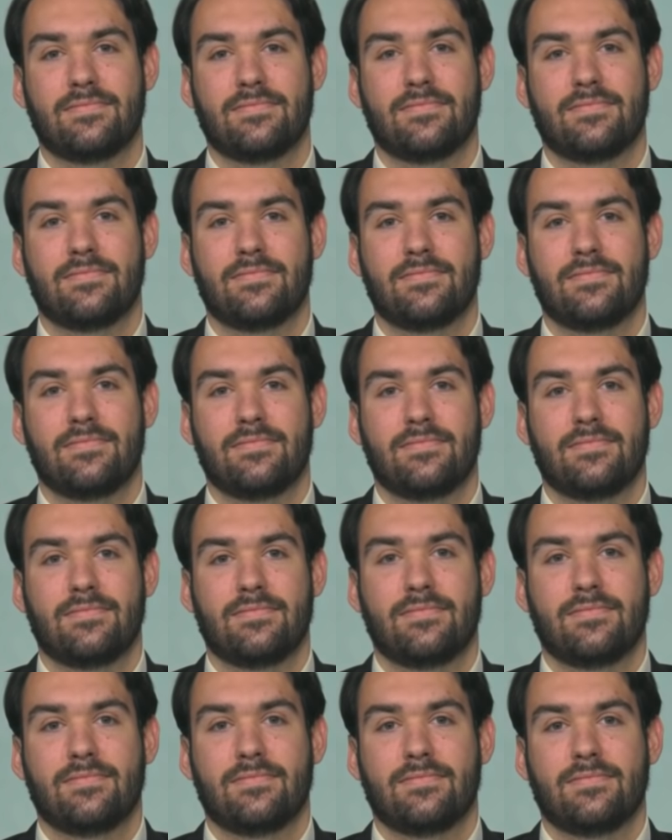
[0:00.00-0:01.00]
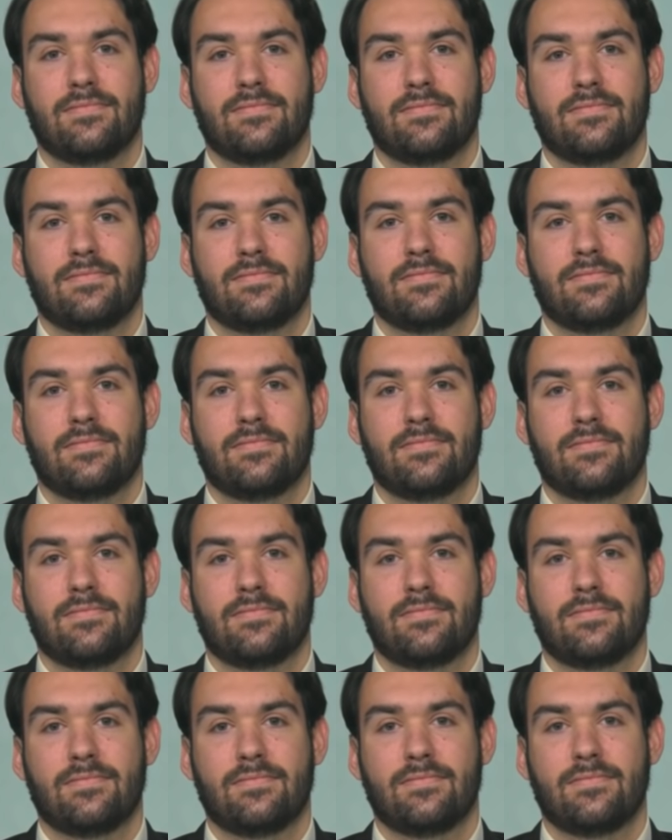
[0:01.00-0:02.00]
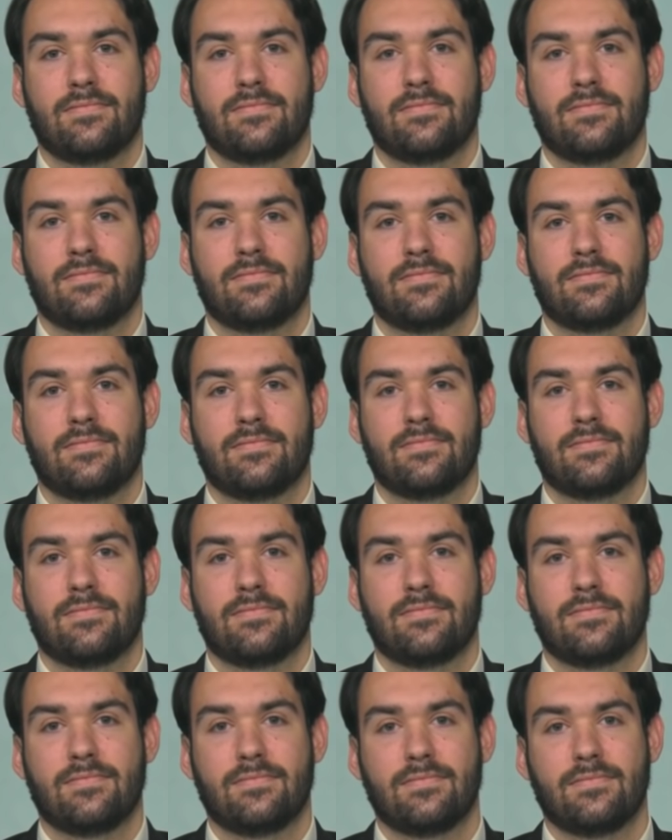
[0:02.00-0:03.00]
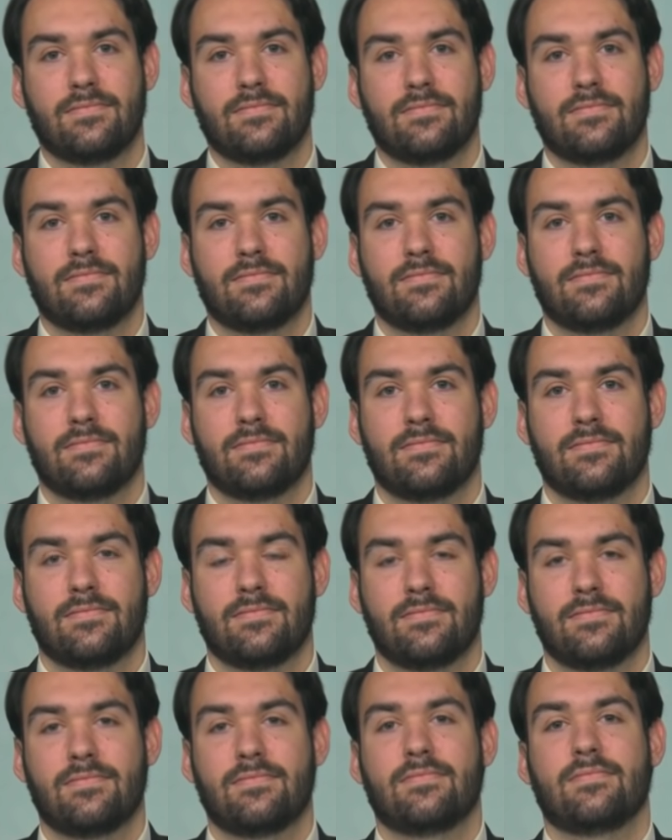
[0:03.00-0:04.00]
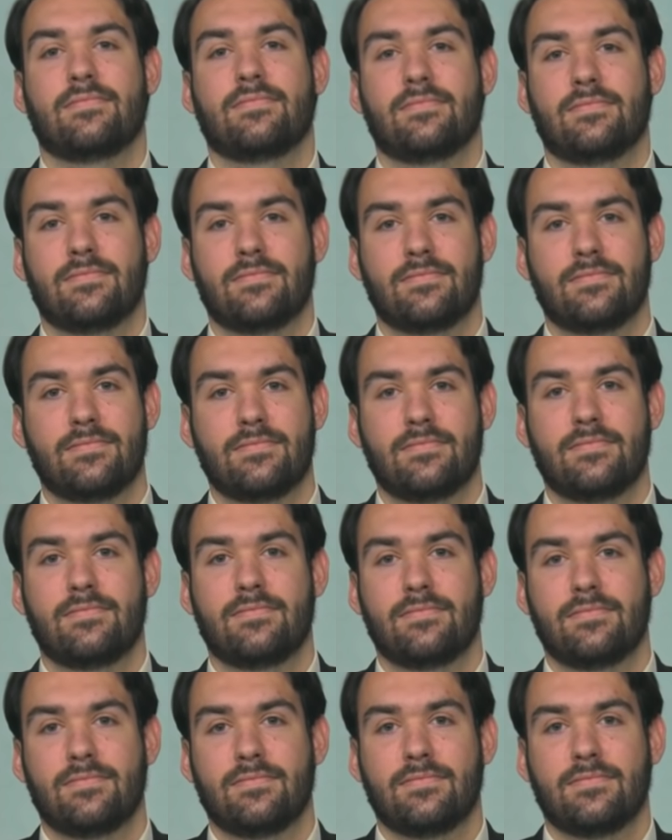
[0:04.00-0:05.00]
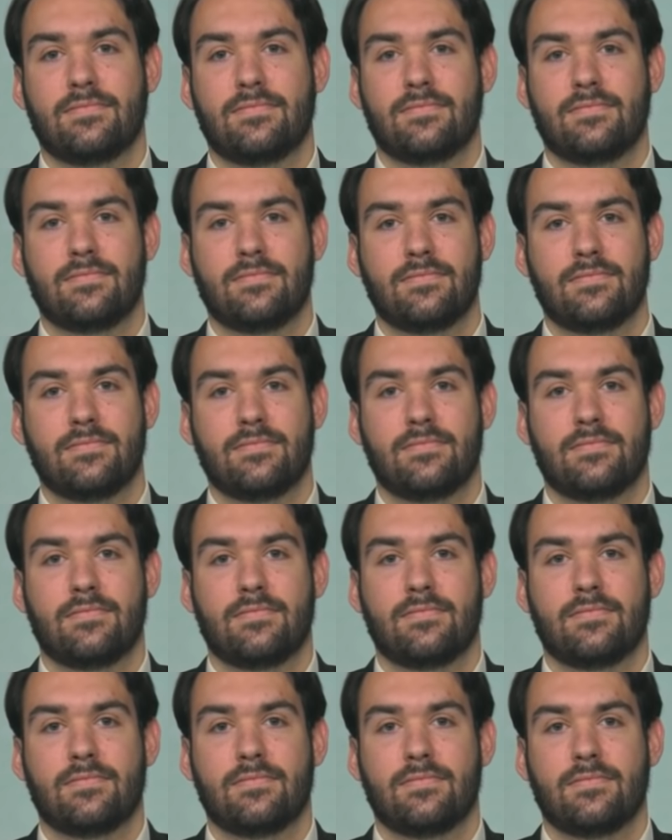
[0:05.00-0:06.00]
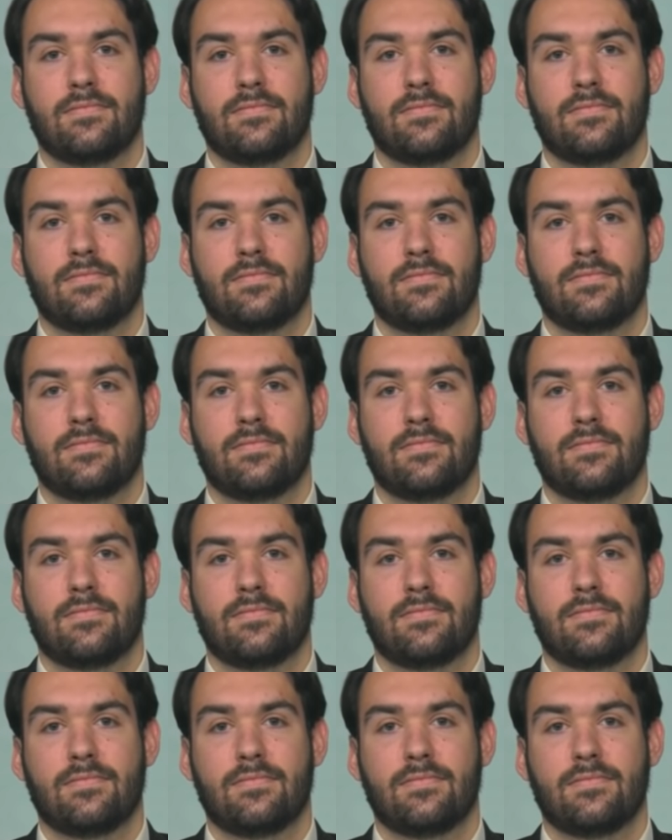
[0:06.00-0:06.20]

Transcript: (silent)